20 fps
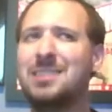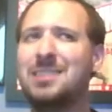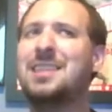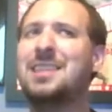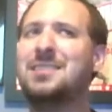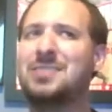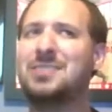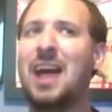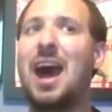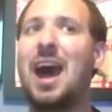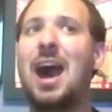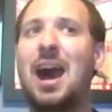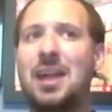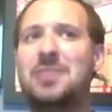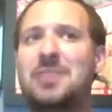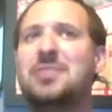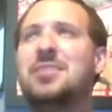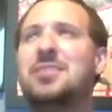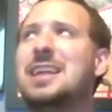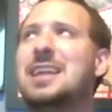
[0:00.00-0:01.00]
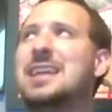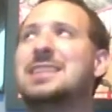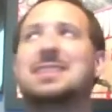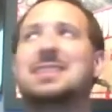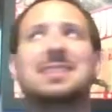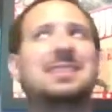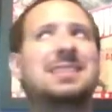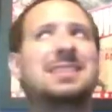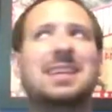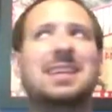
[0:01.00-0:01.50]
to say there's
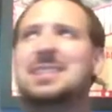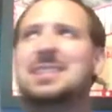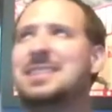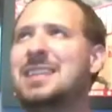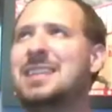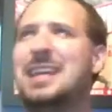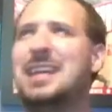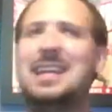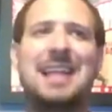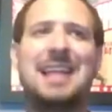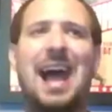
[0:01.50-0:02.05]
160,